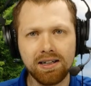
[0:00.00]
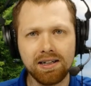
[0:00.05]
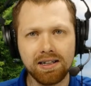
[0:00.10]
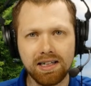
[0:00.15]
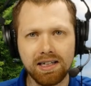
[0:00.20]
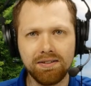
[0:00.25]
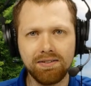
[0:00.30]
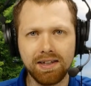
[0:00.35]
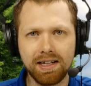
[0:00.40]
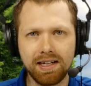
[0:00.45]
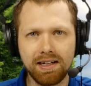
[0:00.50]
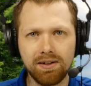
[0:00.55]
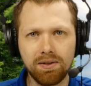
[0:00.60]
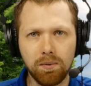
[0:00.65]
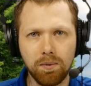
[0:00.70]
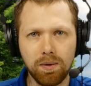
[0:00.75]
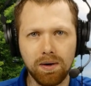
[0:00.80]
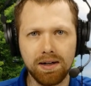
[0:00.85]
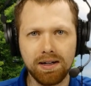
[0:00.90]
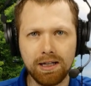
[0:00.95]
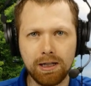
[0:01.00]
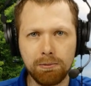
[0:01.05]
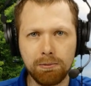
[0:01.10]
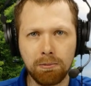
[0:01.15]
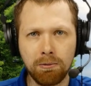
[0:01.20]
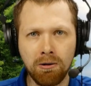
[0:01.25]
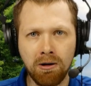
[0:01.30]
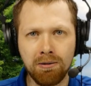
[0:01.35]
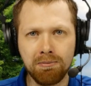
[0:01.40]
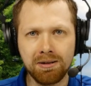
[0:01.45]
giving what he
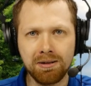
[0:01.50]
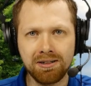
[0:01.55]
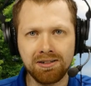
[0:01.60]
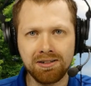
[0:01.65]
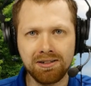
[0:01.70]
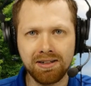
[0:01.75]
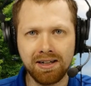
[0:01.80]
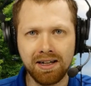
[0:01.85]
promised,